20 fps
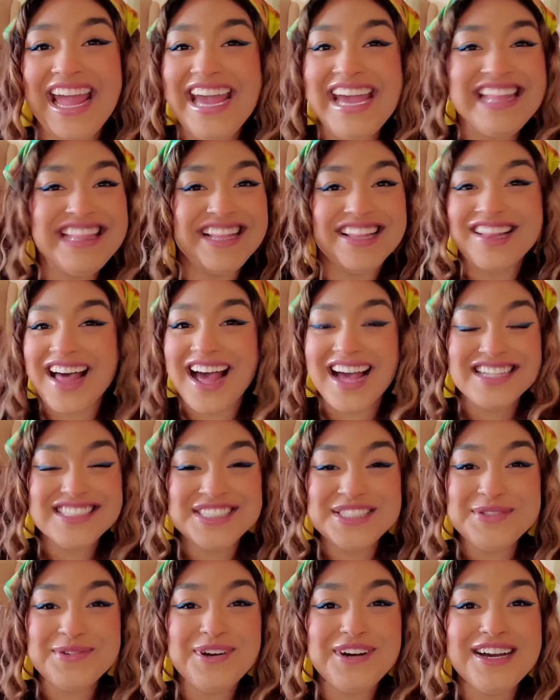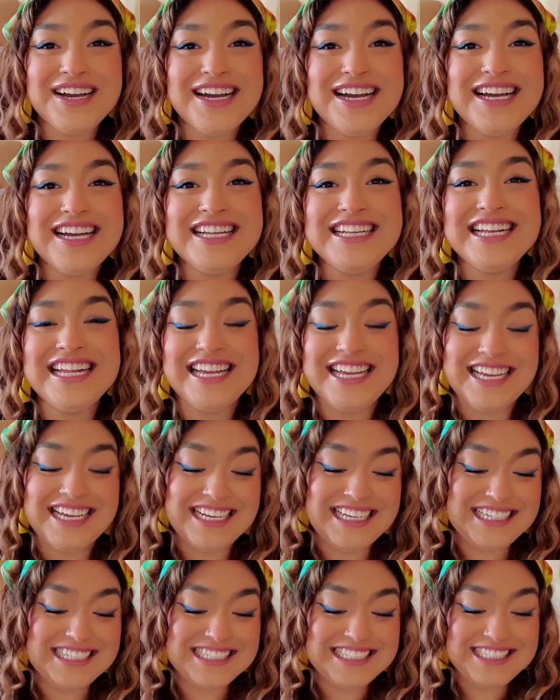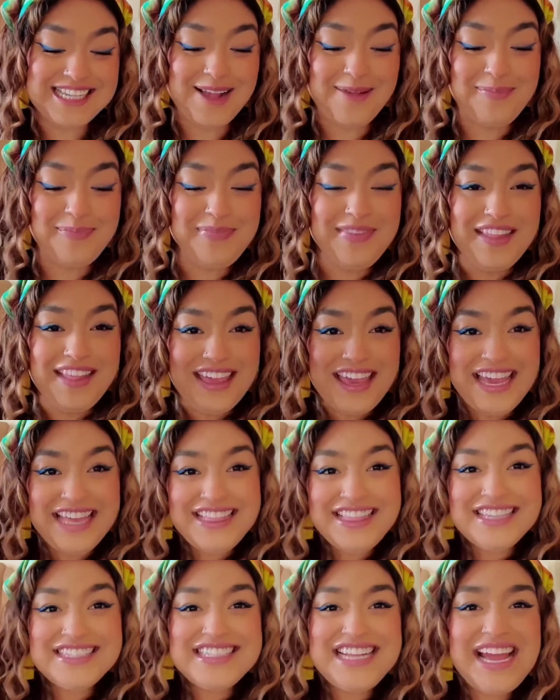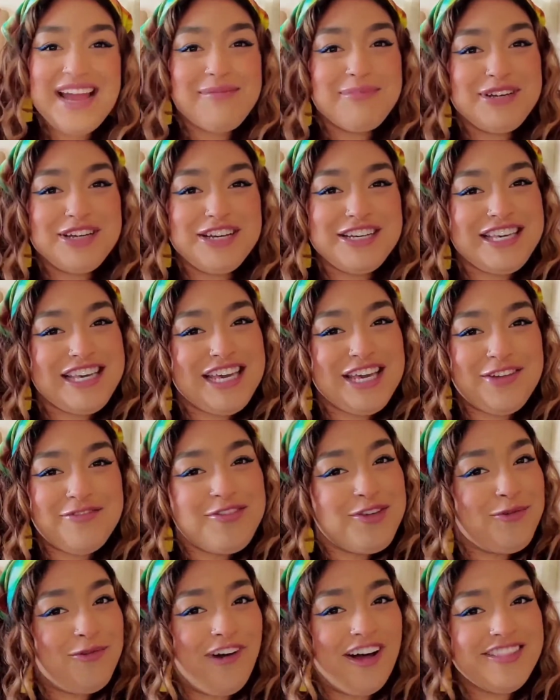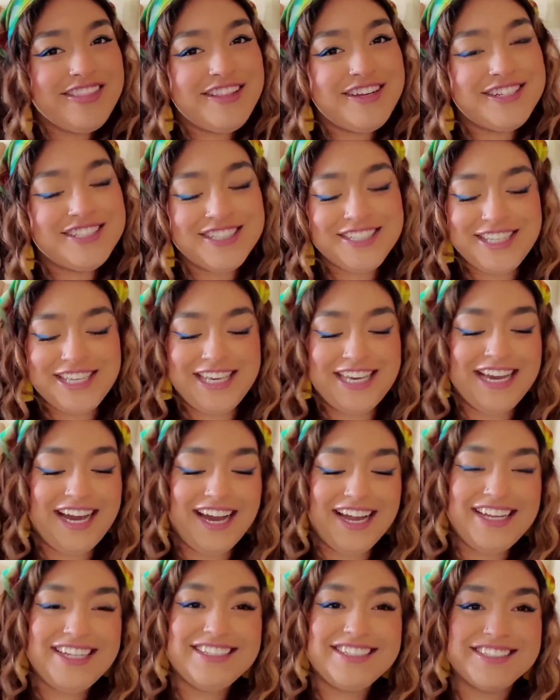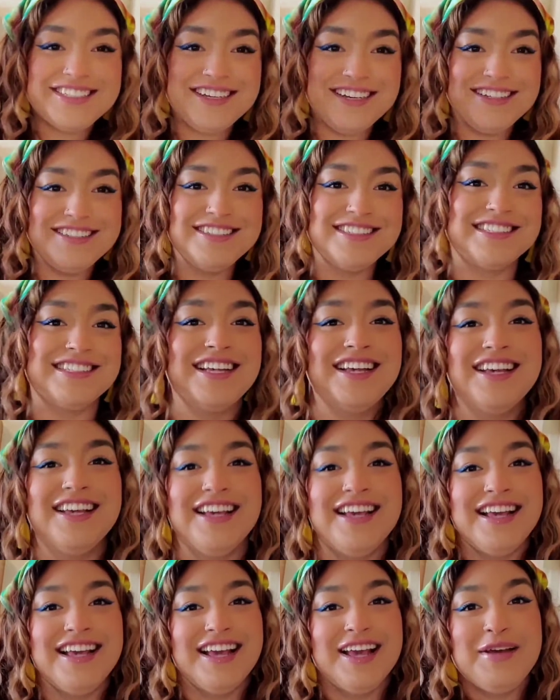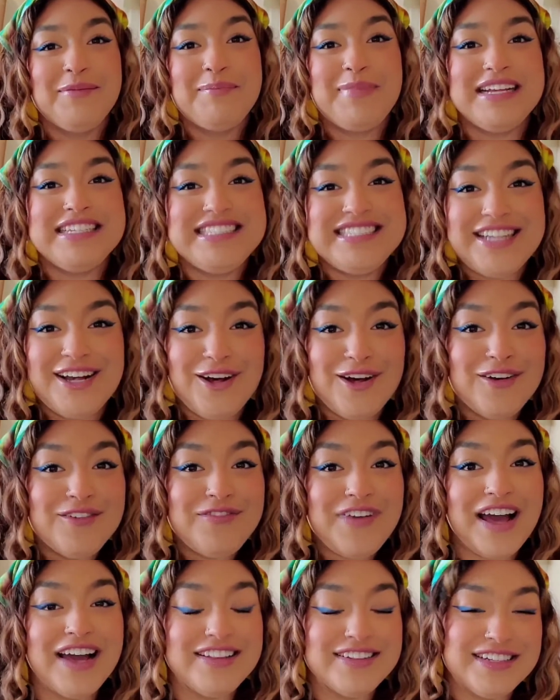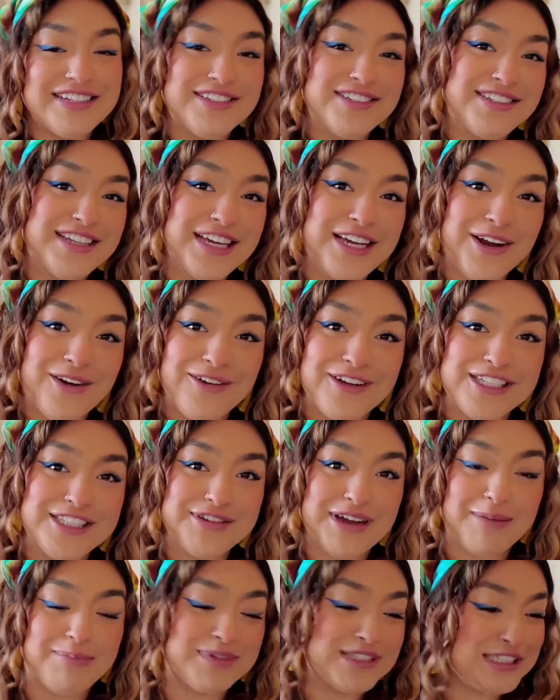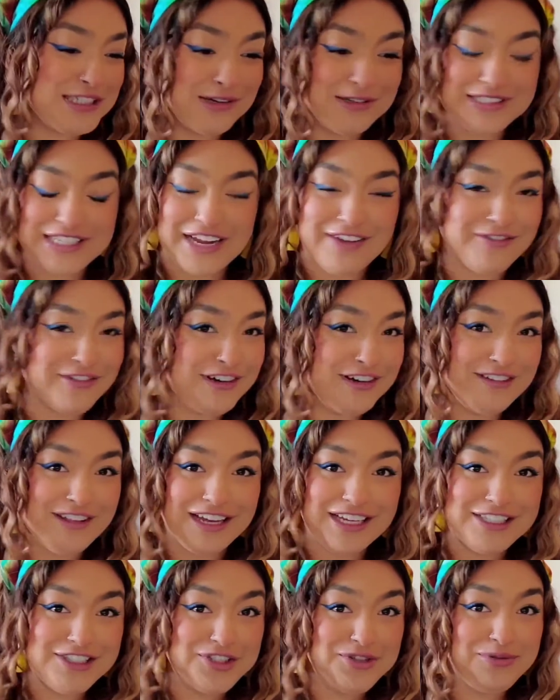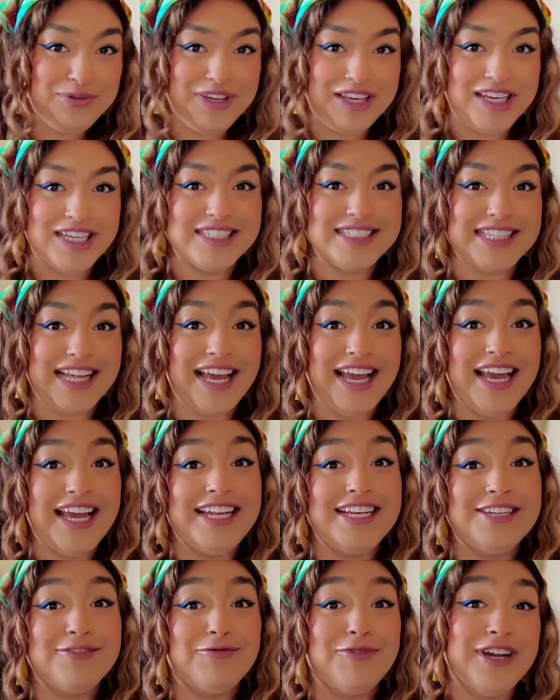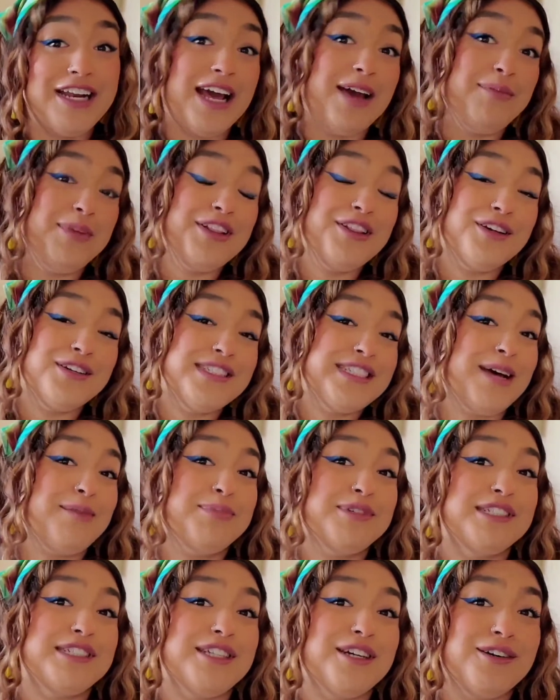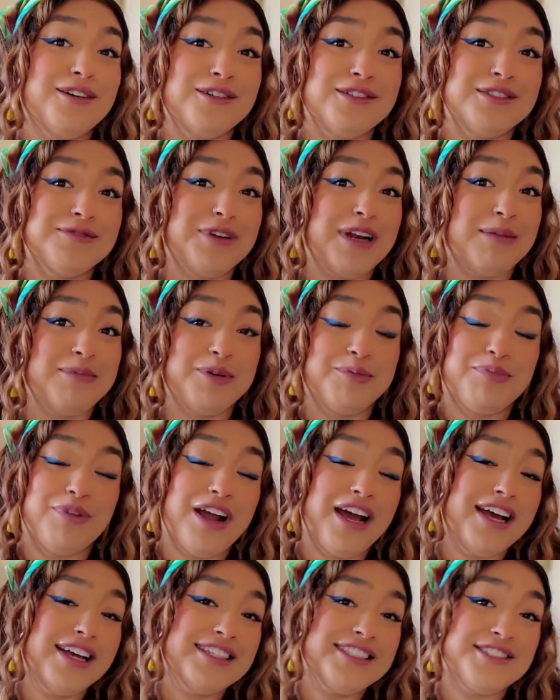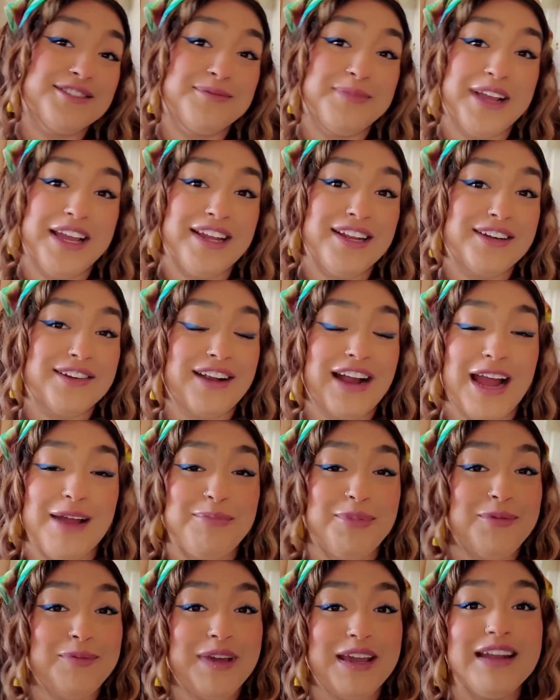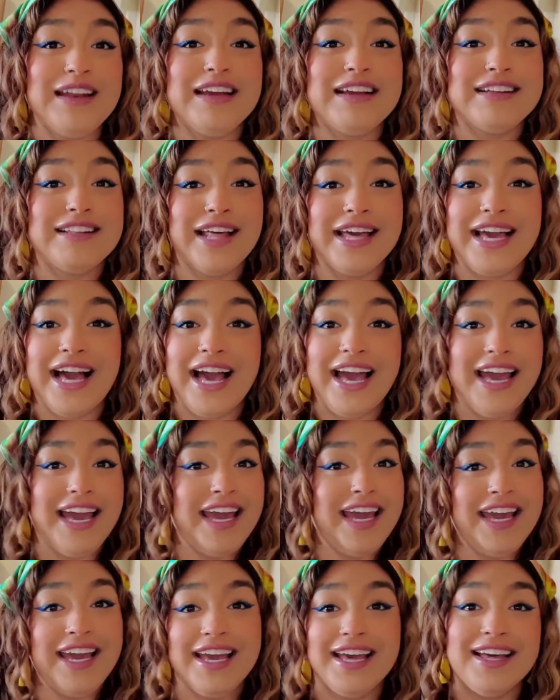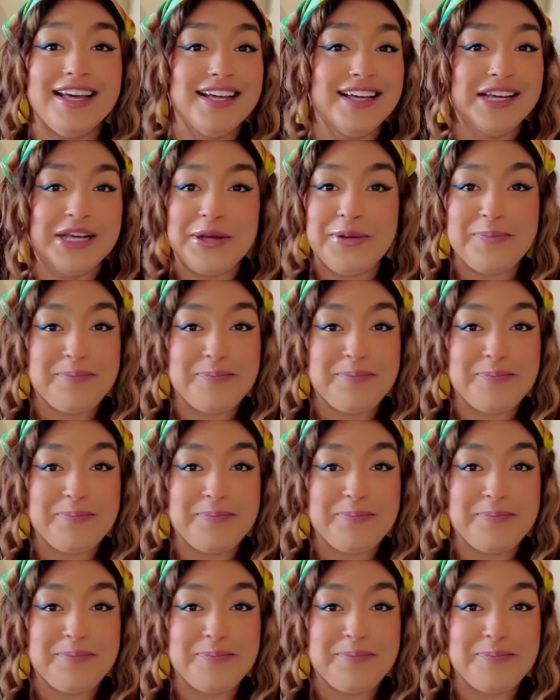And the last one is eat the damn cookie if you want the cookie, guys, because myself, I literally go into episodes every like 2 weeks, and when I'm in those episodes, when I'm depressed or manic or hypomanic, like I